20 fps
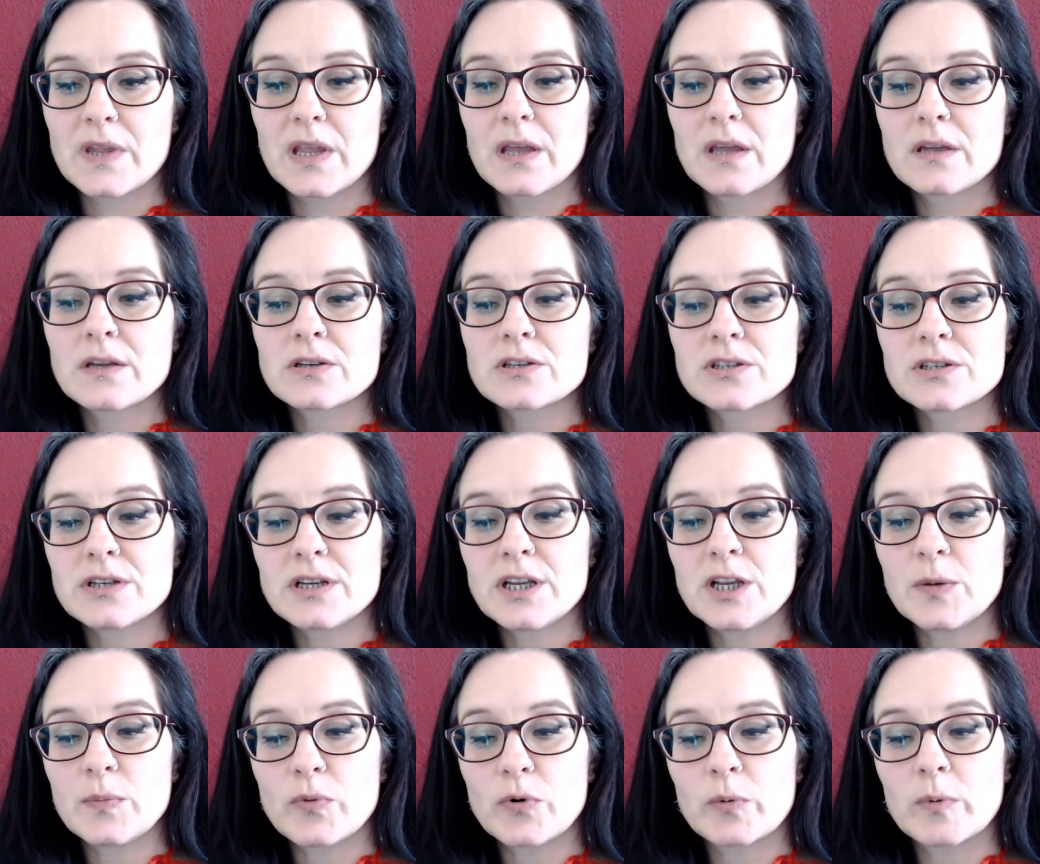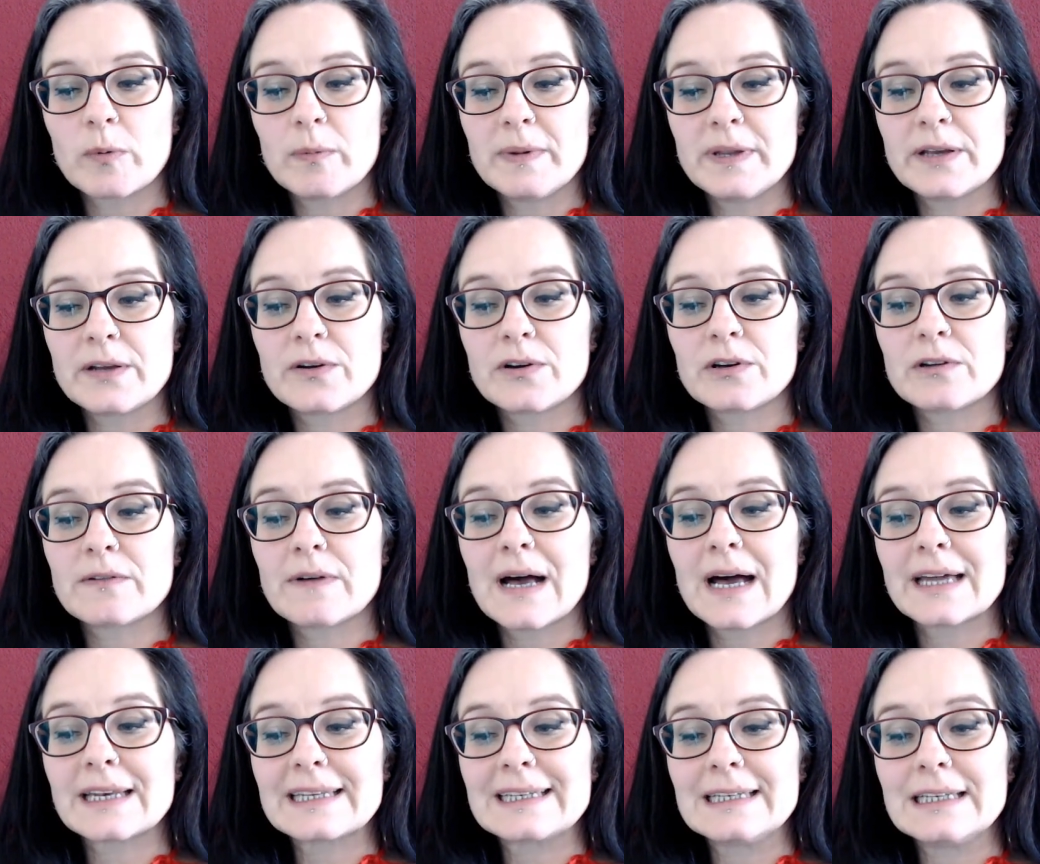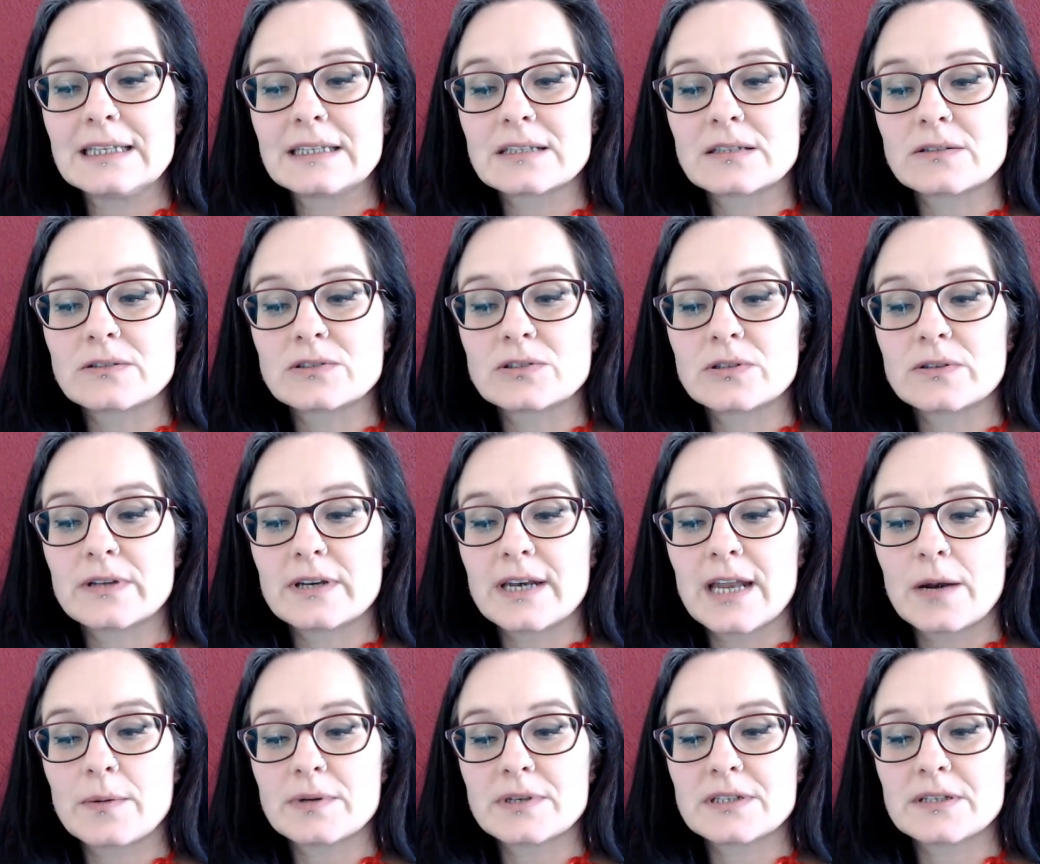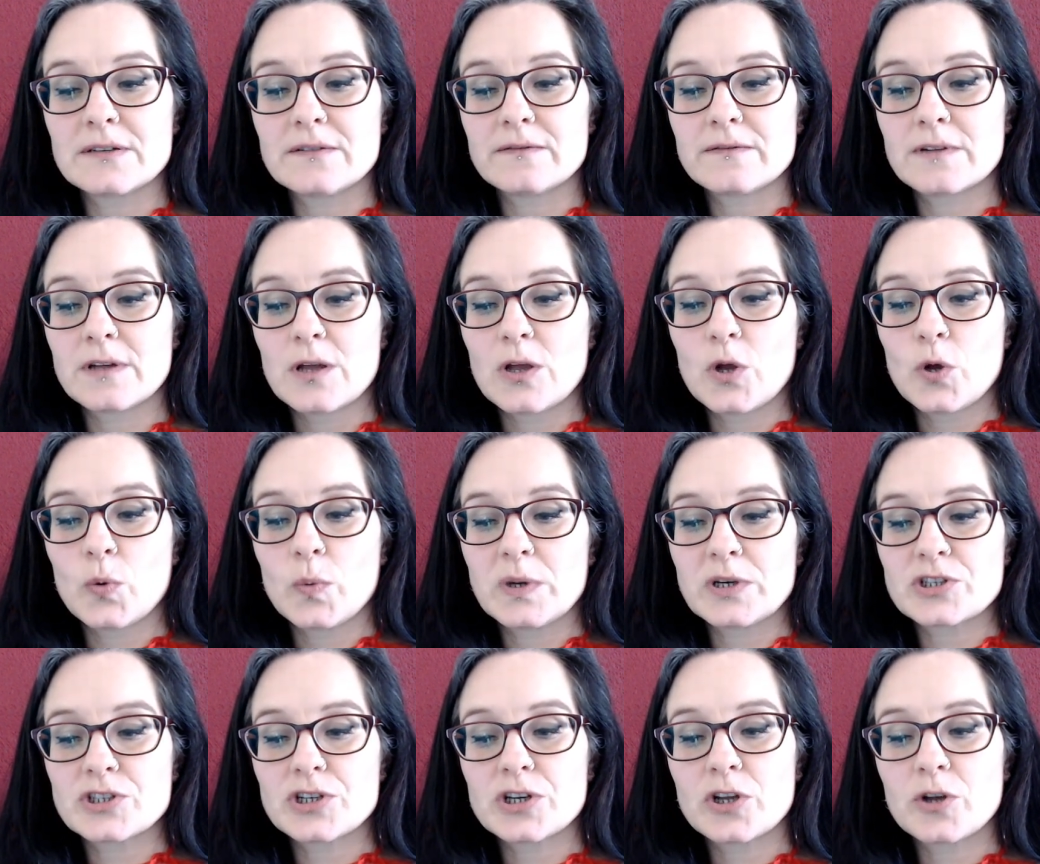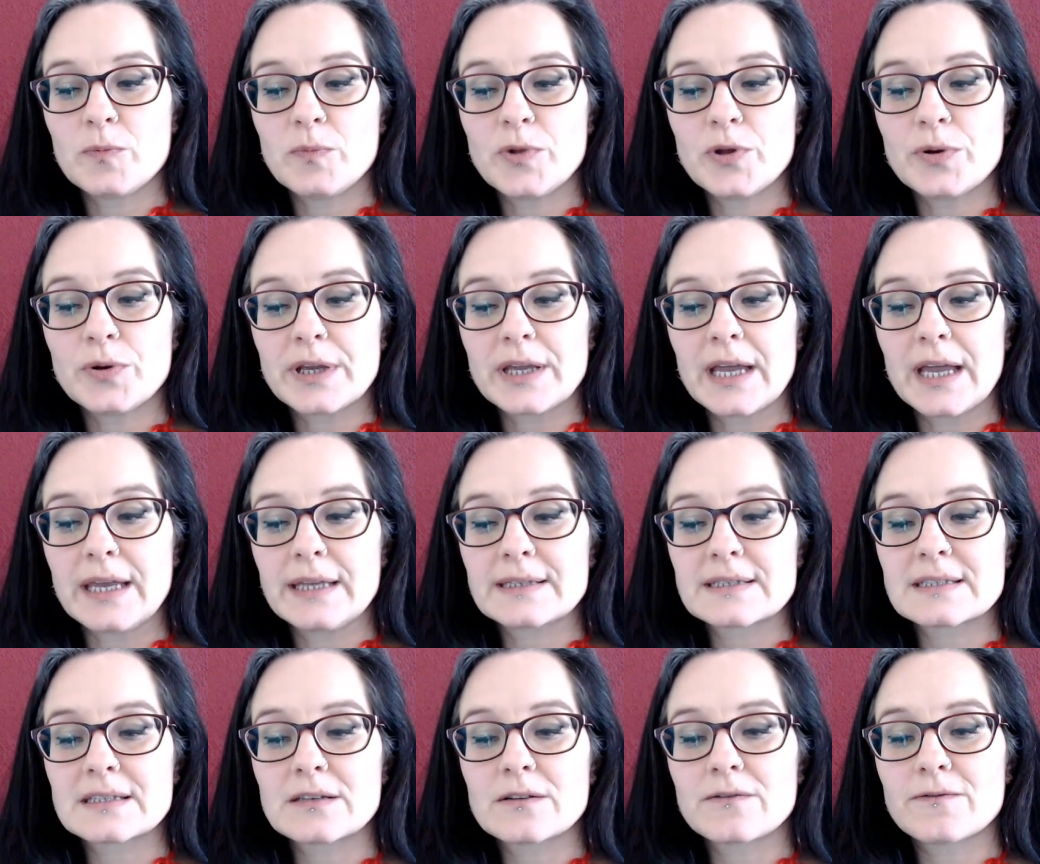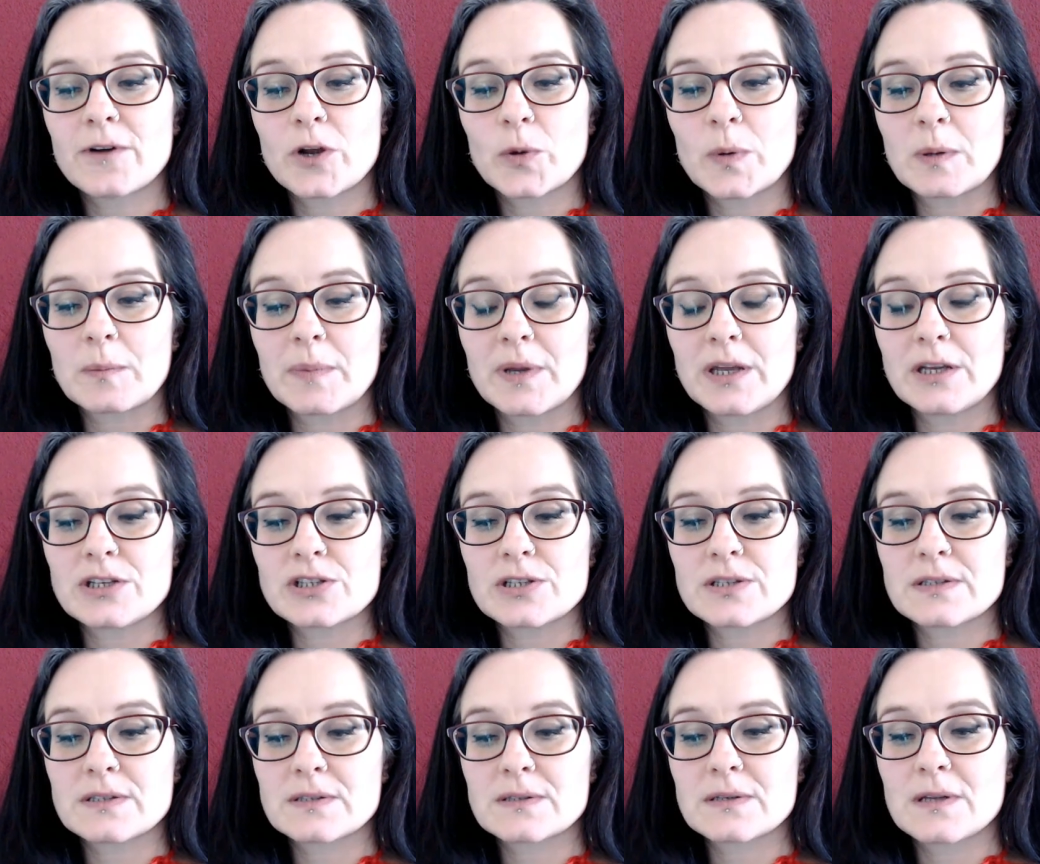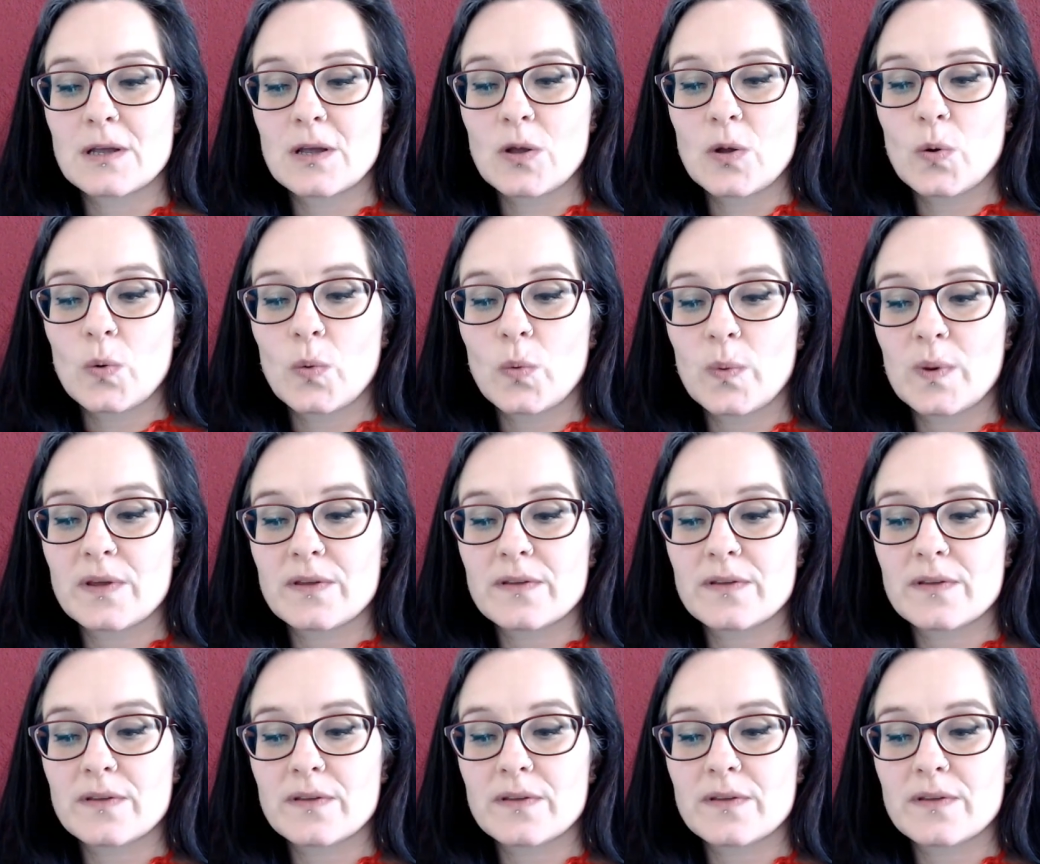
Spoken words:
She probably could have added little to the narrative, which she communicates in the following pages, with,